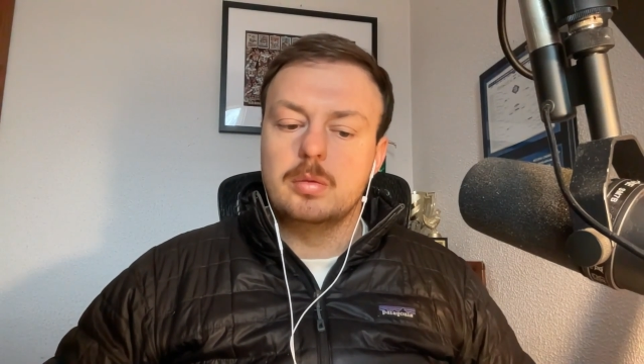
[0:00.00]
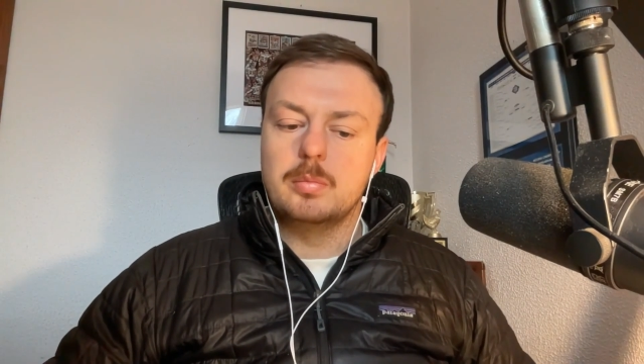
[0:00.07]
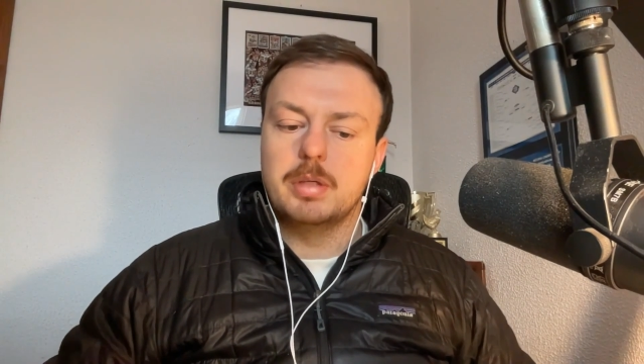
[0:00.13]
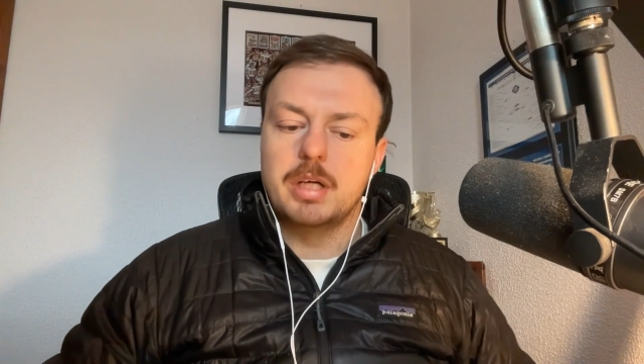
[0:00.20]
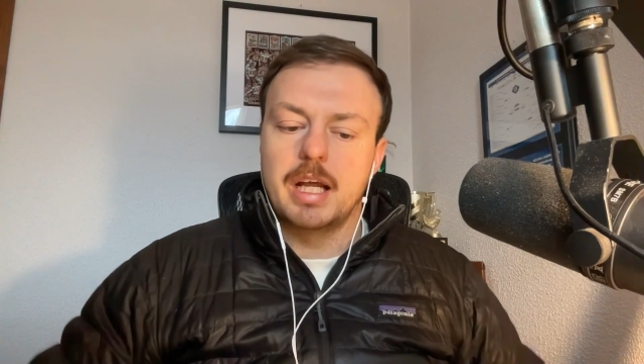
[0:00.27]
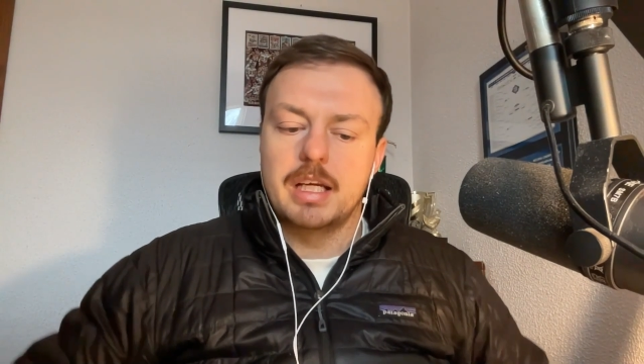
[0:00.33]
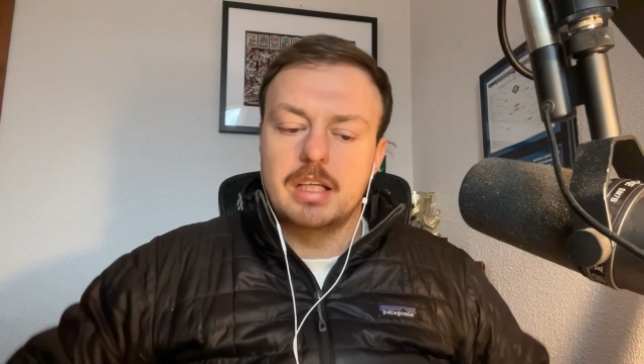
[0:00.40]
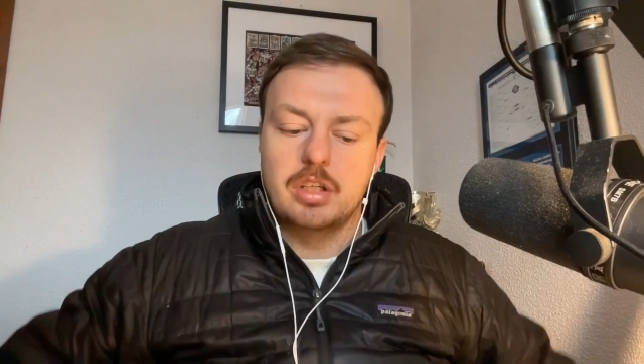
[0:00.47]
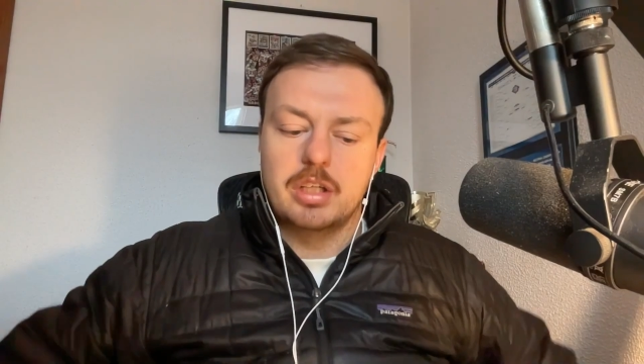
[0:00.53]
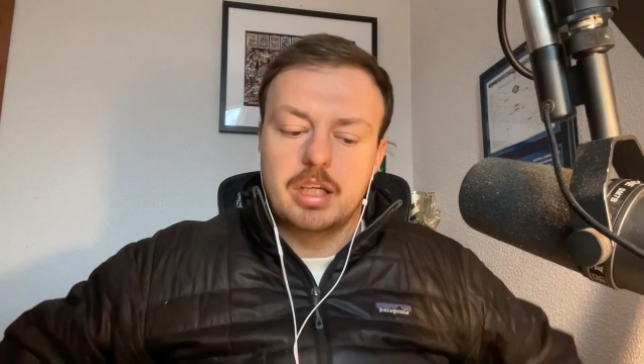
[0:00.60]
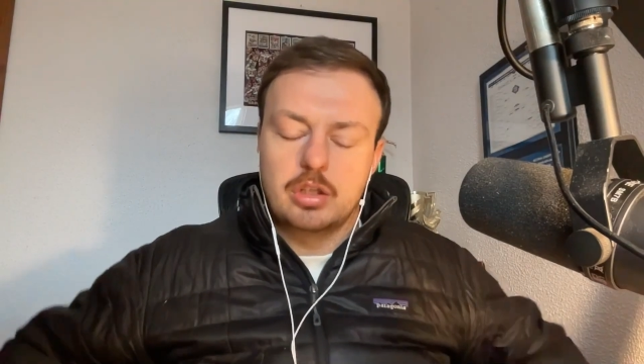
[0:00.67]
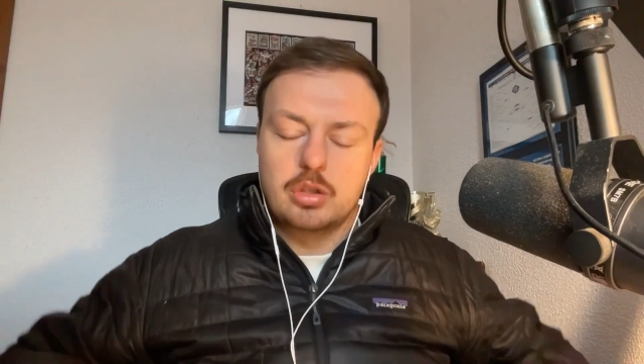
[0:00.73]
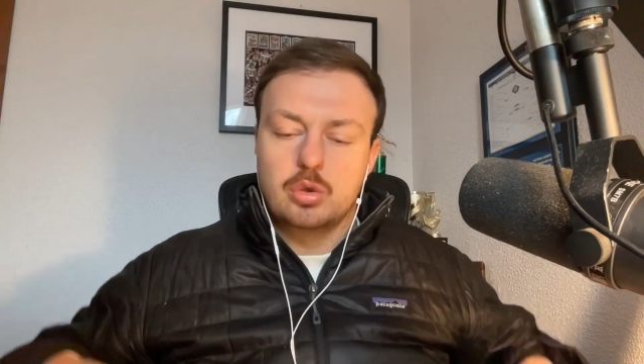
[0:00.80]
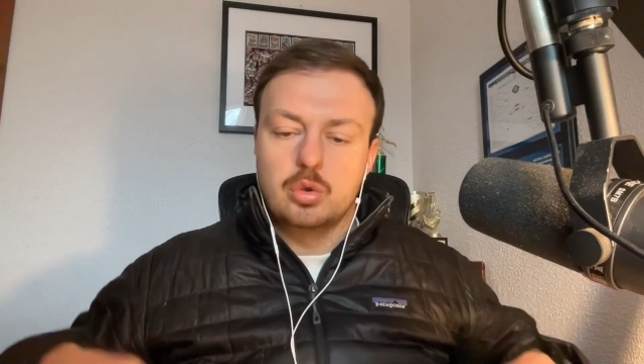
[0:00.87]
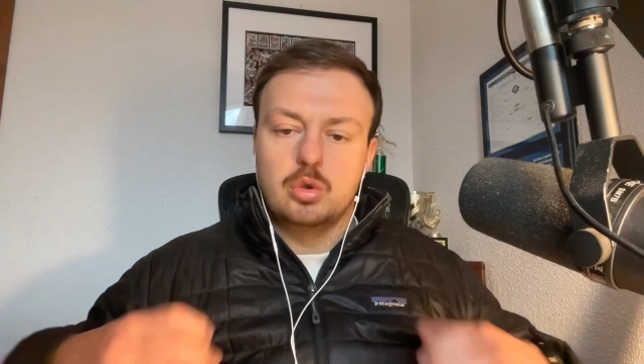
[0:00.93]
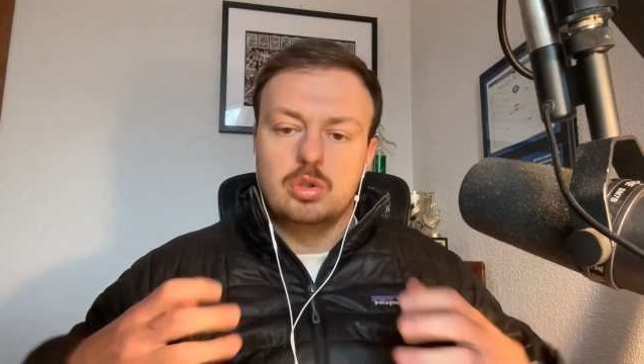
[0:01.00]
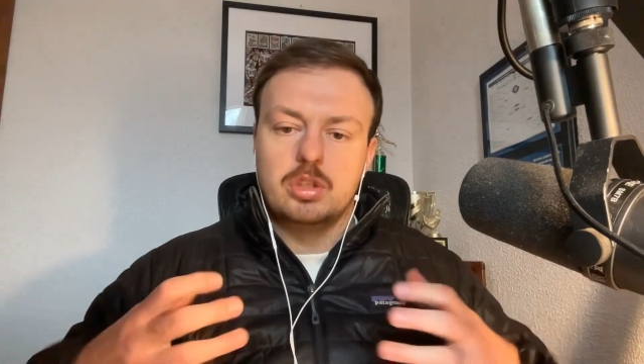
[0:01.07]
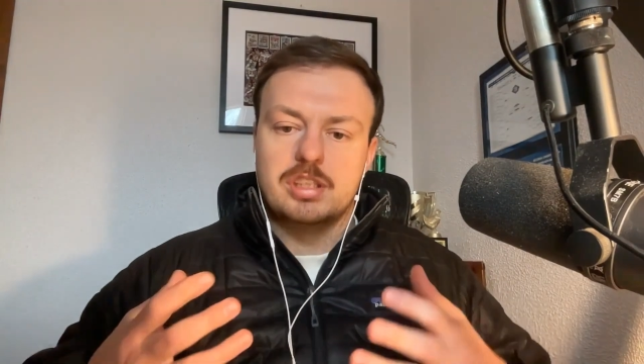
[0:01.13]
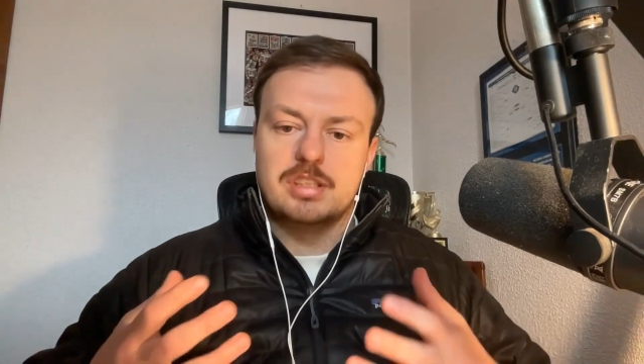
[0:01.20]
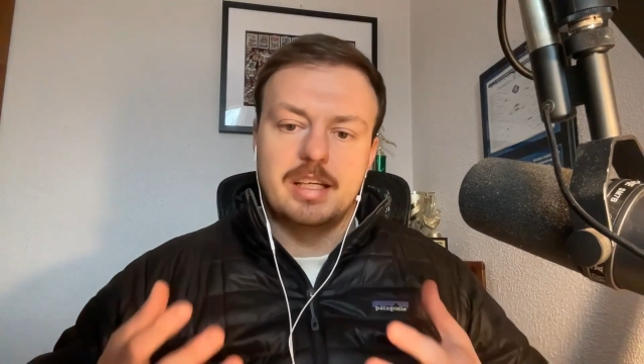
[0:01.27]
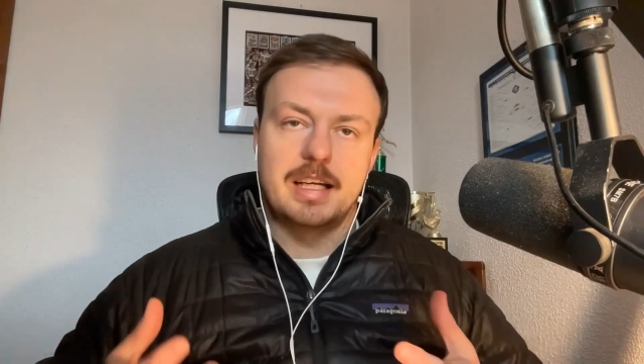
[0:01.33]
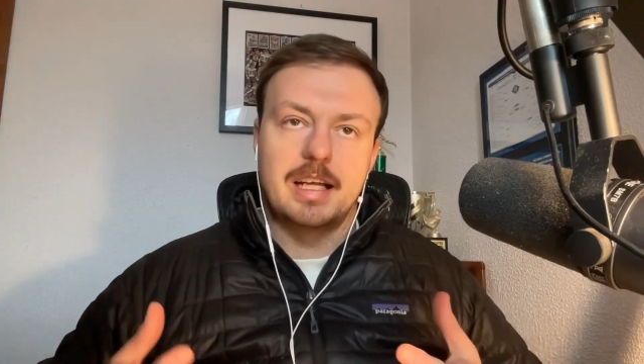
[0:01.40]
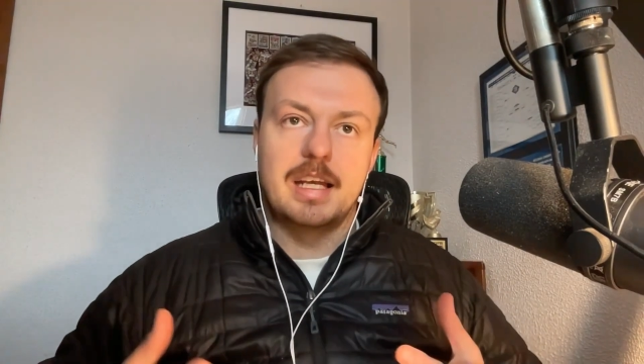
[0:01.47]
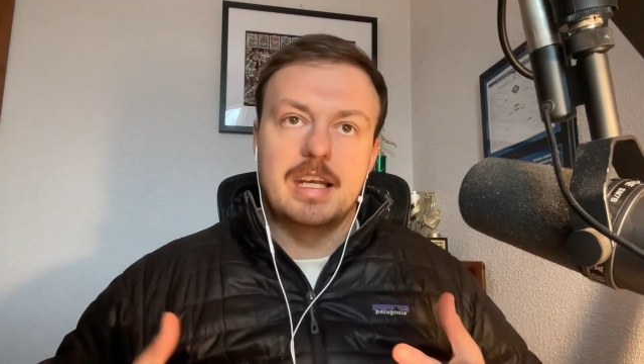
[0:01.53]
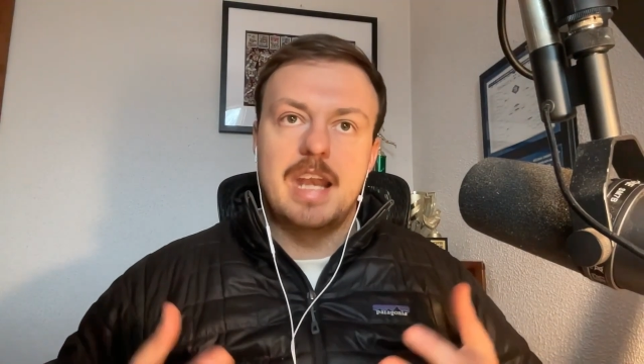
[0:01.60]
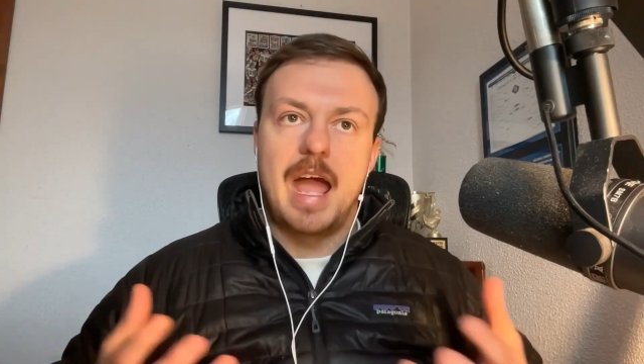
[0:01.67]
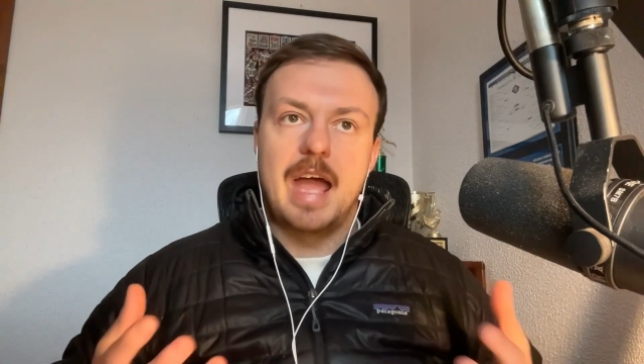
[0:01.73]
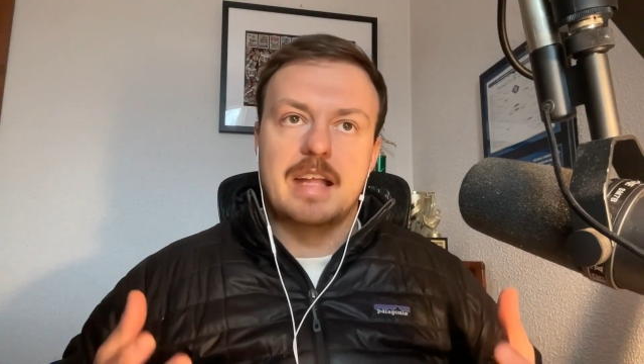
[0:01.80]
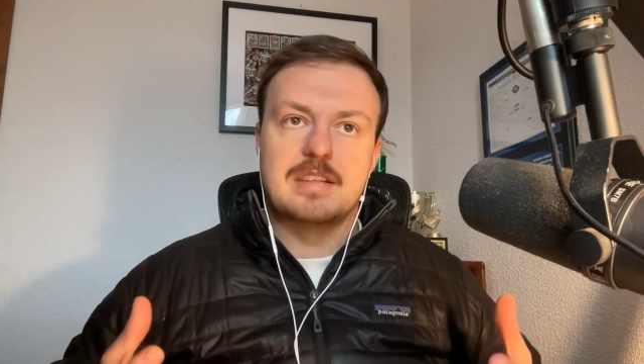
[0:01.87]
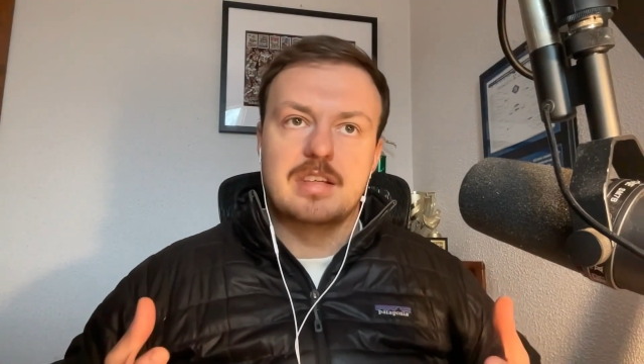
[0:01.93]
But I look at Google as like a
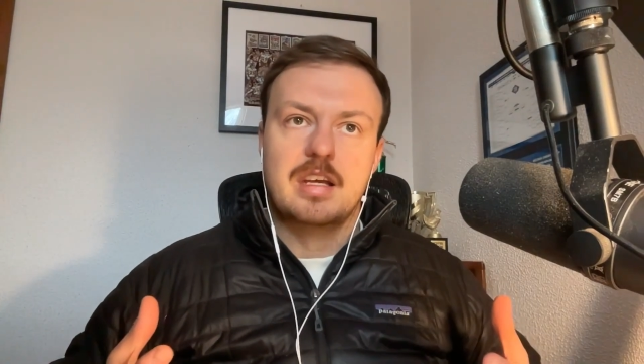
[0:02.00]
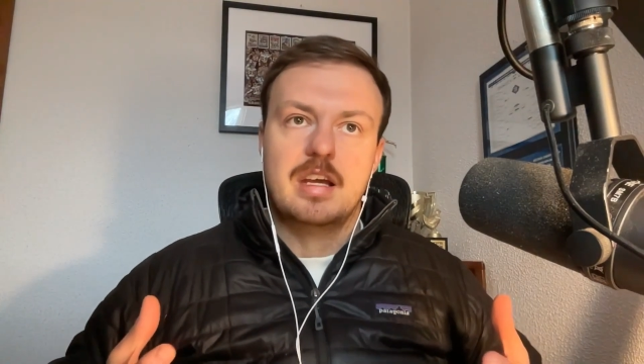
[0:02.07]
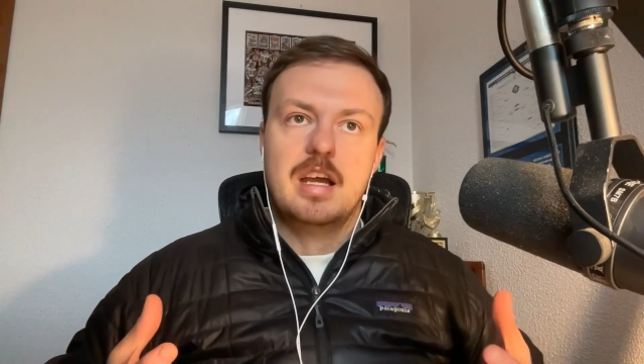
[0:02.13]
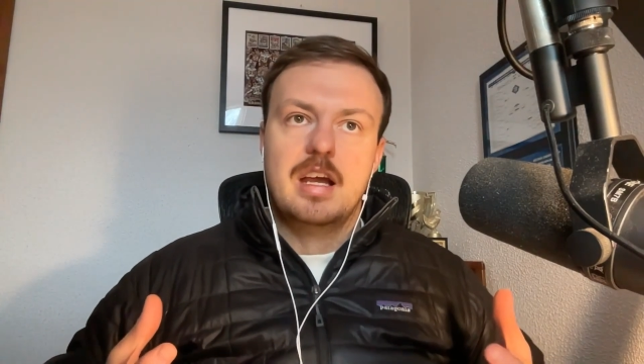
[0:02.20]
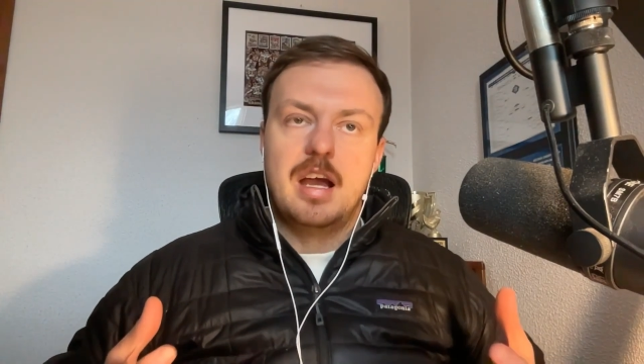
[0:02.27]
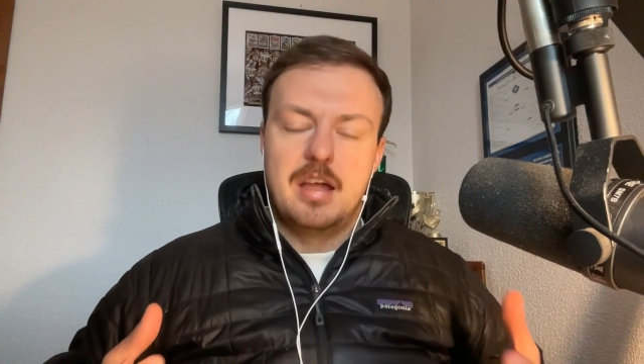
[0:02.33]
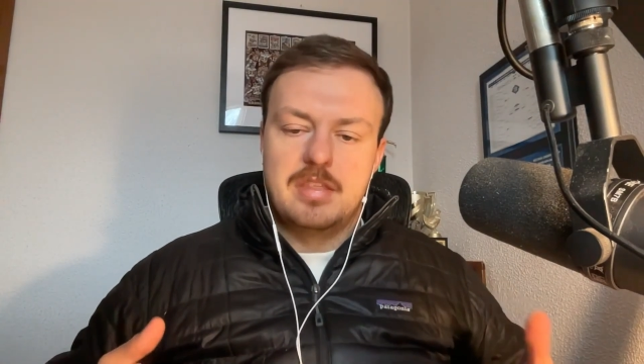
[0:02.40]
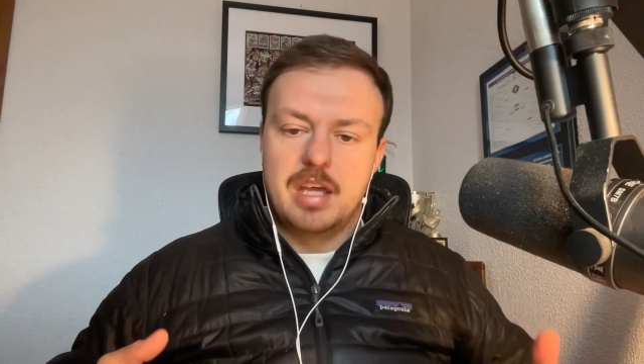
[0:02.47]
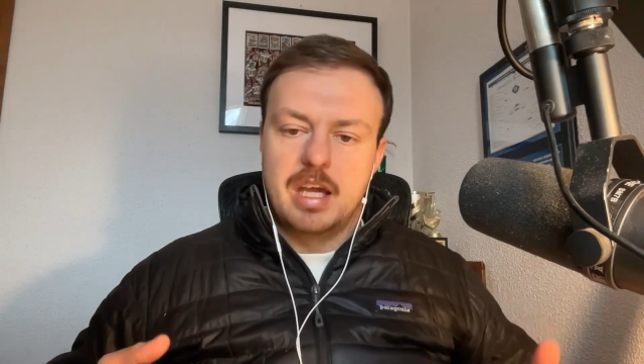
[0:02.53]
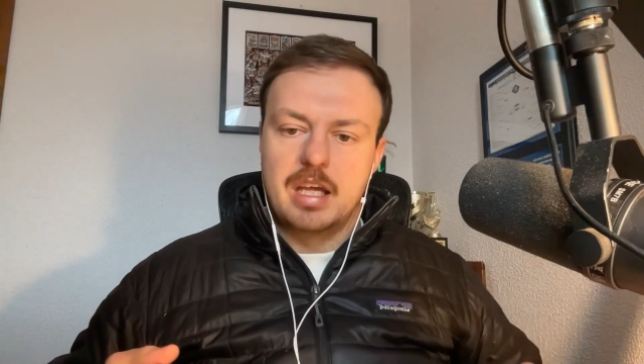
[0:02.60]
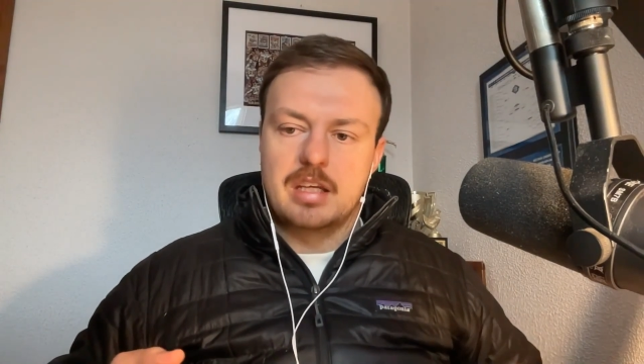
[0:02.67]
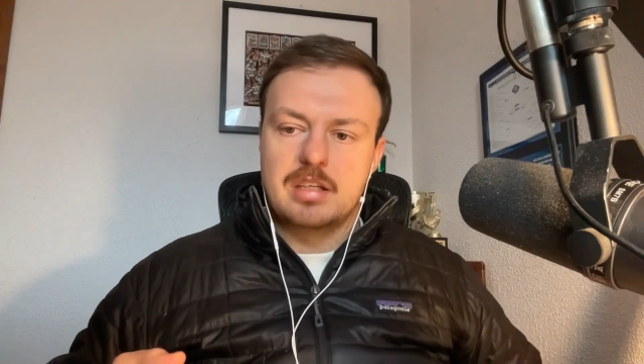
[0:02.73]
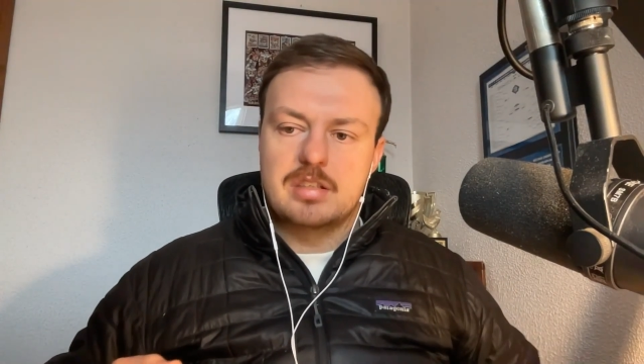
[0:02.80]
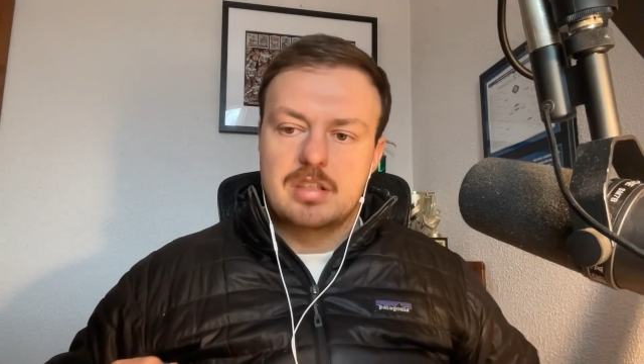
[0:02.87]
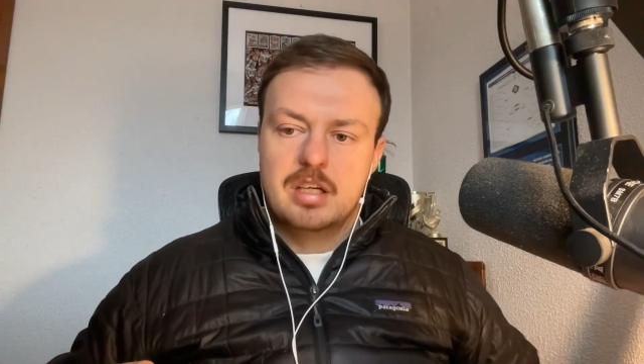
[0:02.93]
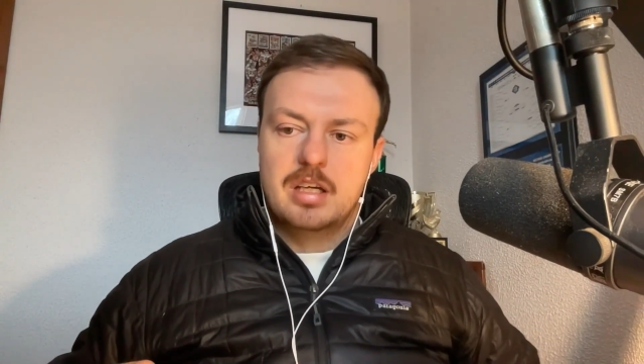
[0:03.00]
net that